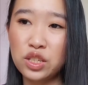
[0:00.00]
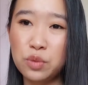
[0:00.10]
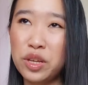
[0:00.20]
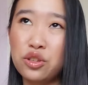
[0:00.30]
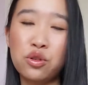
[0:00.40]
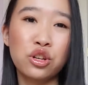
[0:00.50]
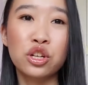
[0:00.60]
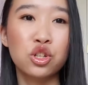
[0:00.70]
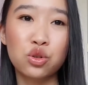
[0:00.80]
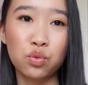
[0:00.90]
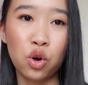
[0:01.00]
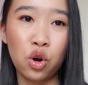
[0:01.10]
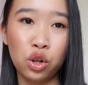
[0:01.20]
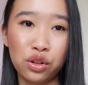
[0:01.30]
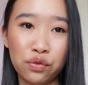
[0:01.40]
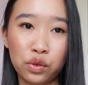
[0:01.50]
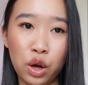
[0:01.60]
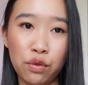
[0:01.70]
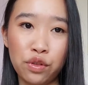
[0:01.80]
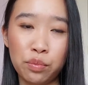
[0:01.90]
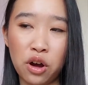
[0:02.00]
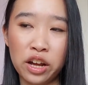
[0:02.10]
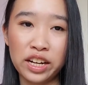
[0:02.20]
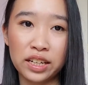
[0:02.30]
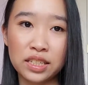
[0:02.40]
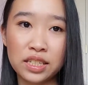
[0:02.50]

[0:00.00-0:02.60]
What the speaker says: is because you couldn't control the flow of the product.